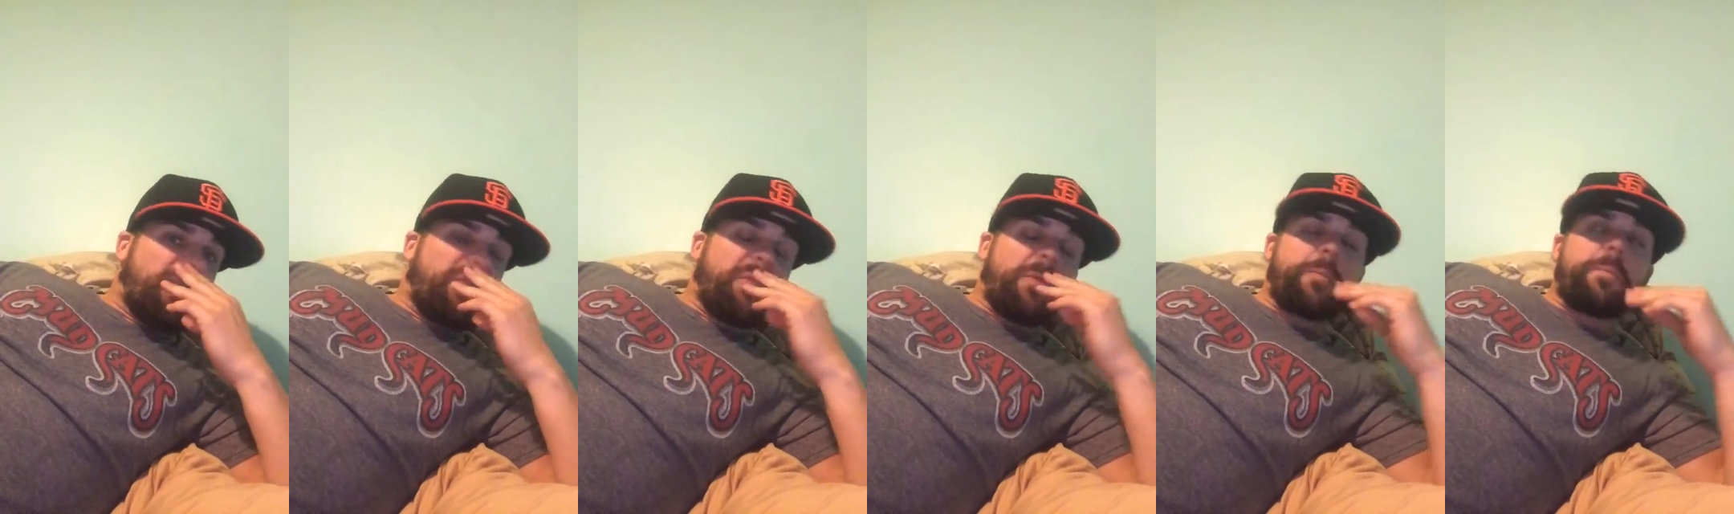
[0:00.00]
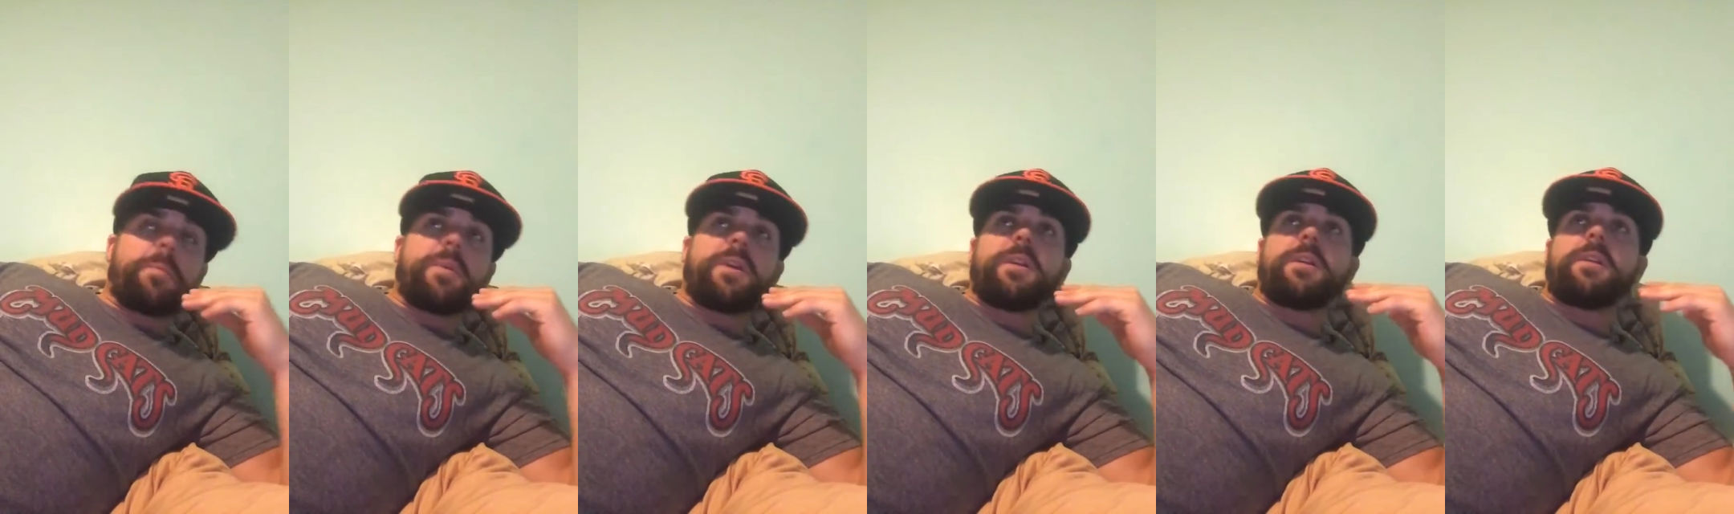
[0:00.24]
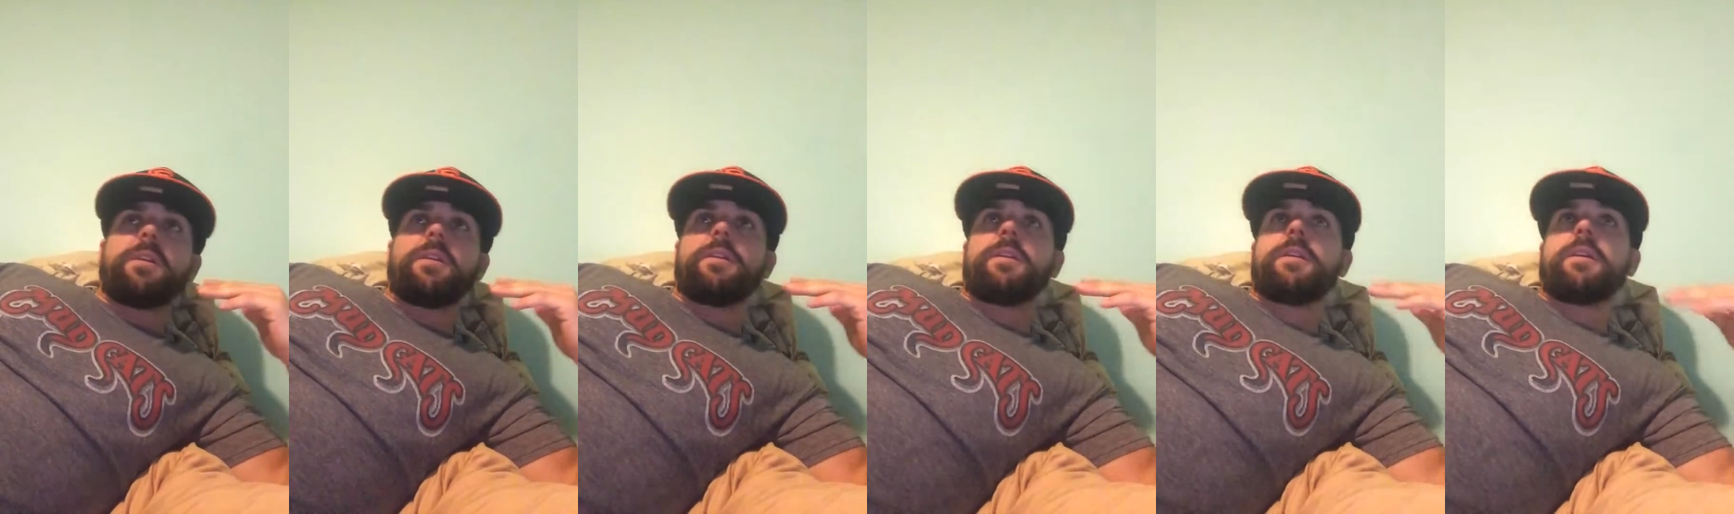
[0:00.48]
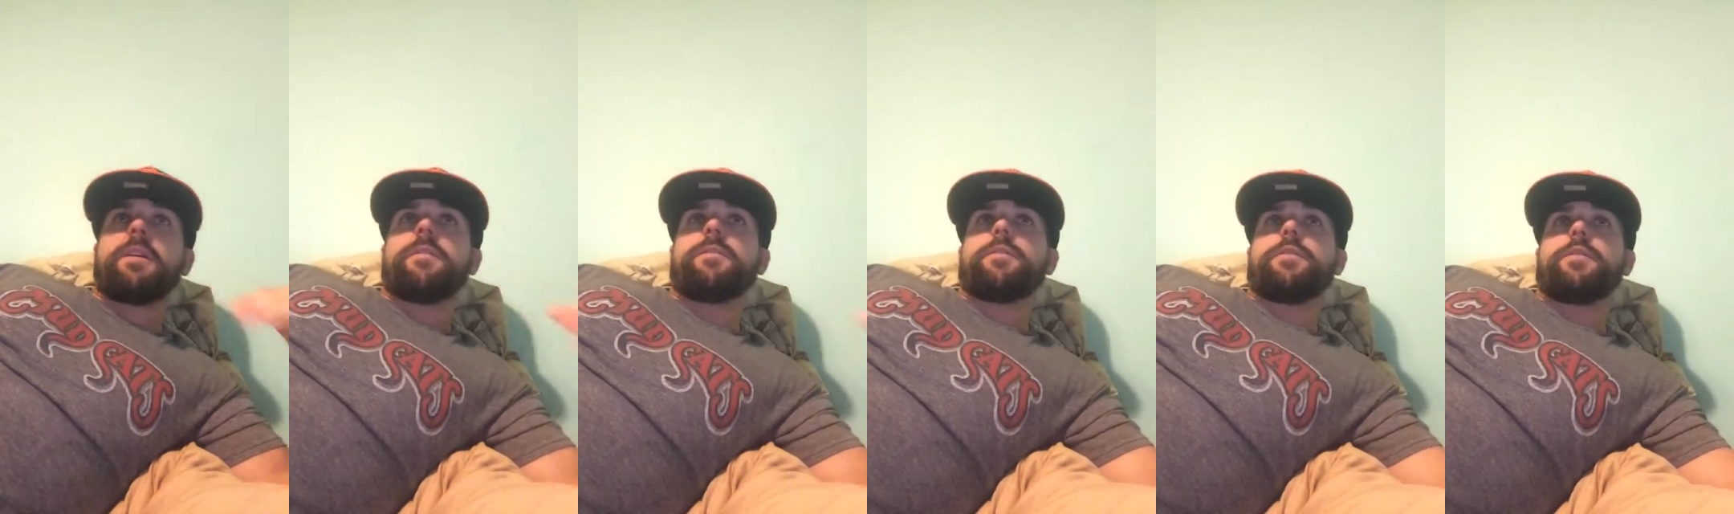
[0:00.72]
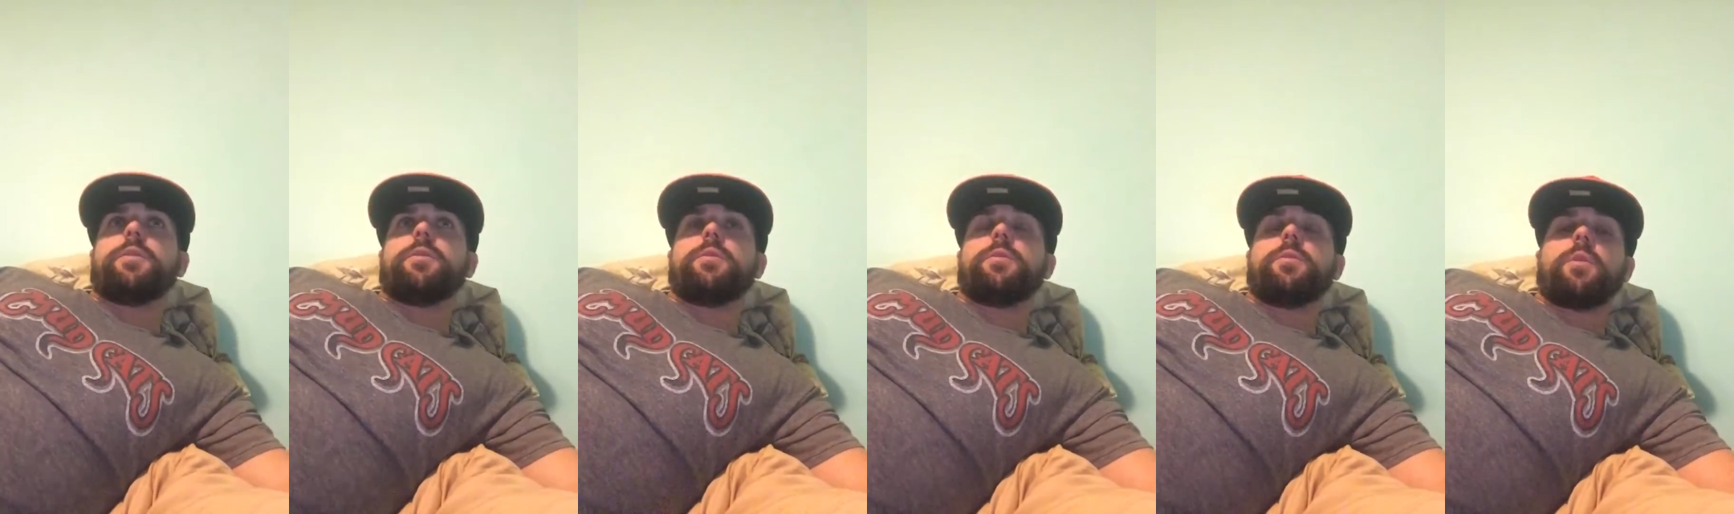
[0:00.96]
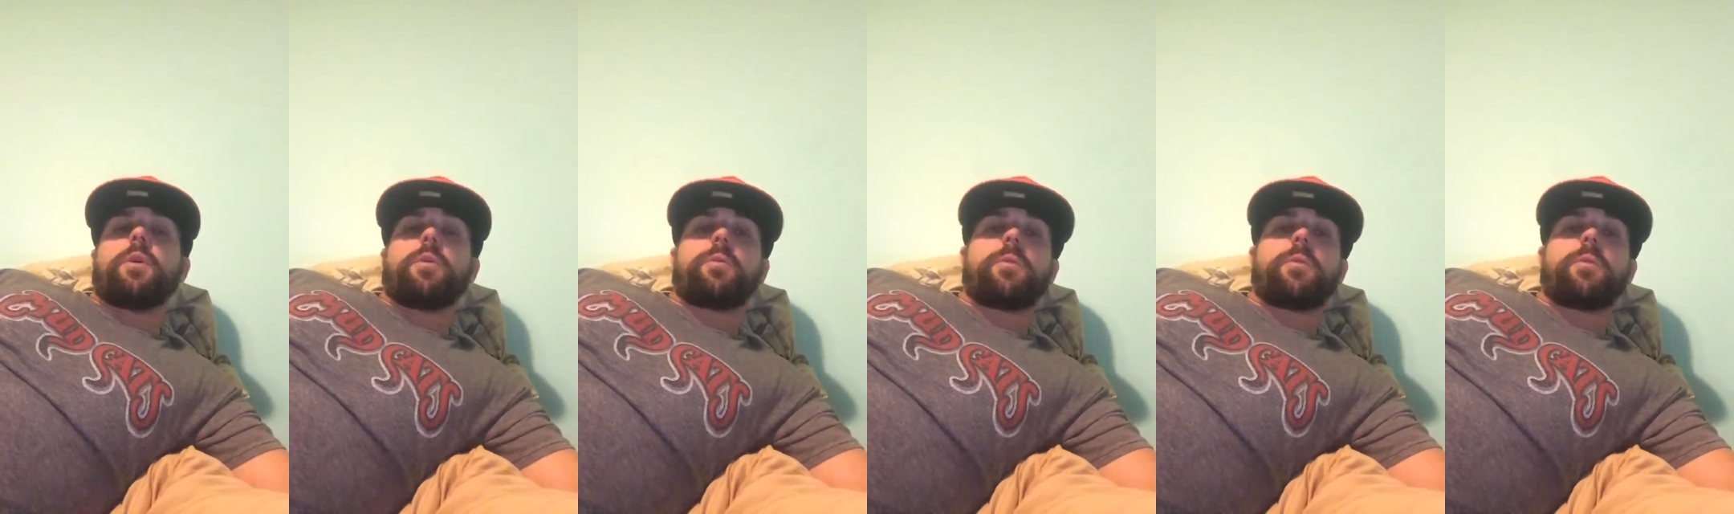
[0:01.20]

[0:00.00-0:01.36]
would be if you